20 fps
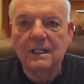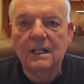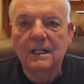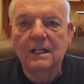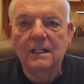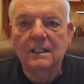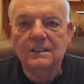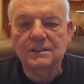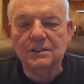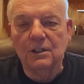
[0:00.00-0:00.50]

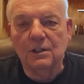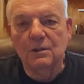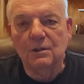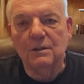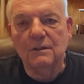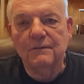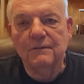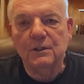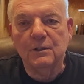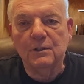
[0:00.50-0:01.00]
So if
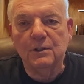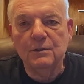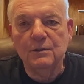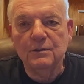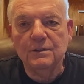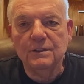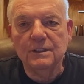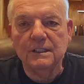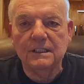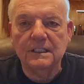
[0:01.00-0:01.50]
you're
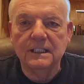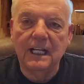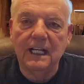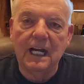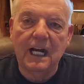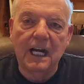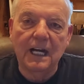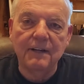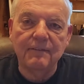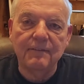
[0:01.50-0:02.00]
using the
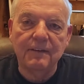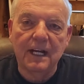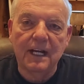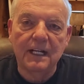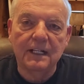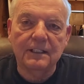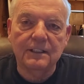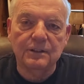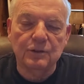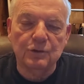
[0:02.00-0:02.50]
iVAC
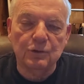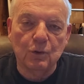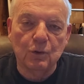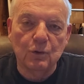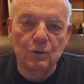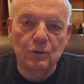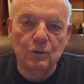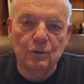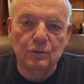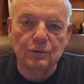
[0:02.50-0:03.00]

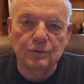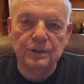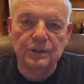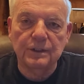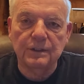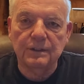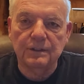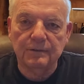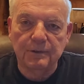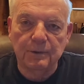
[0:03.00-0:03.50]
controls
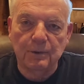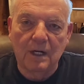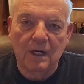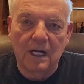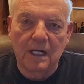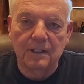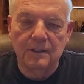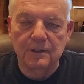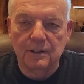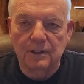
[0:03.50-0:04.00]
throughout
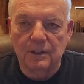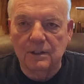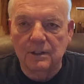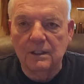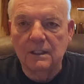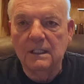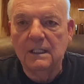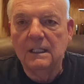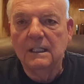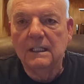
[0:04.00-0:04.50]
your
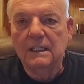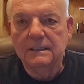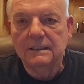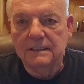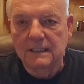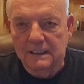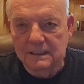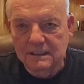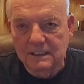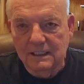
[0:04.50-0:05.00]

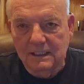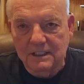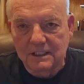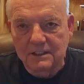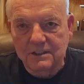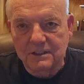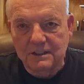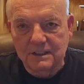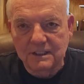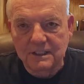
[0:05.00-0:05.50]
dust collection
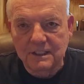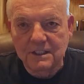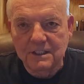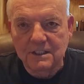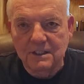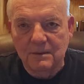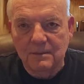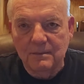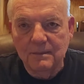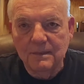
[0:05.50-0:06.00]

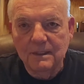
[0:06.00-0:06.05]
system,